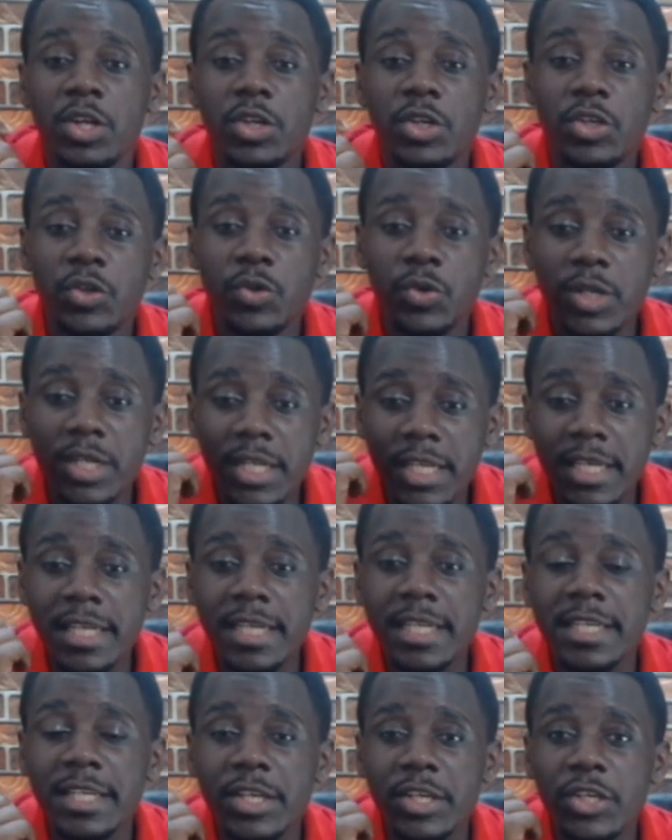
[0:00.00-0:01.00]
you
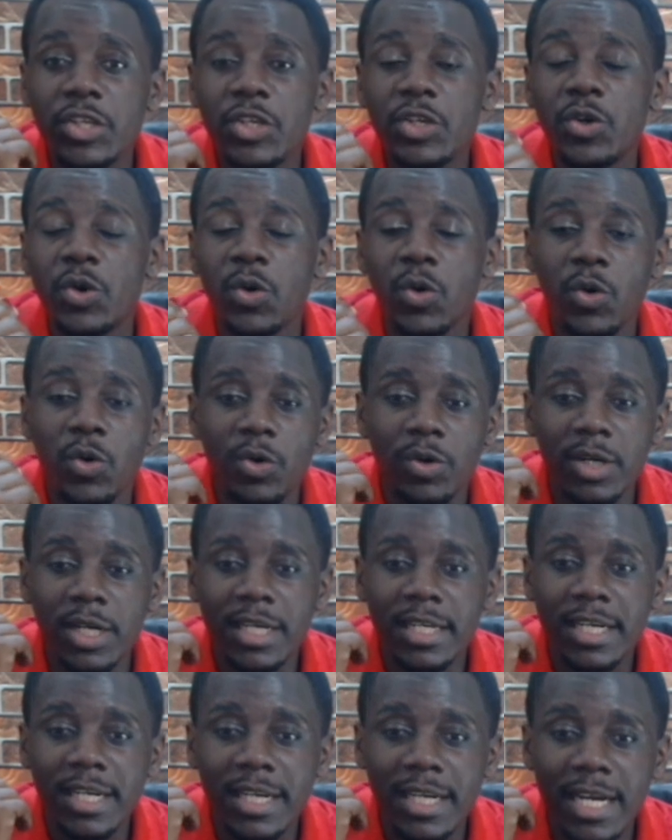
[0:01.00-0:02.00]
need your
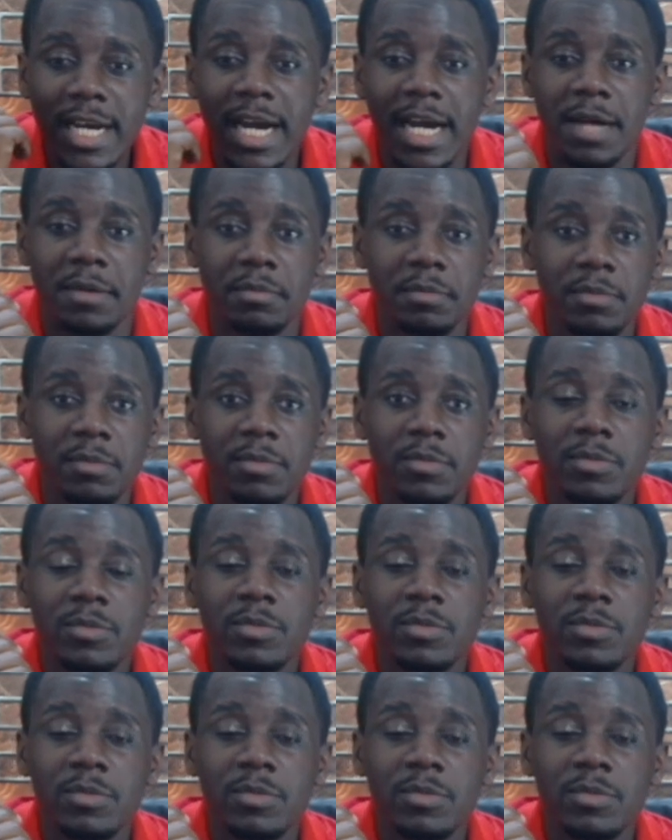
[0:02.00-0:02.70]
CAM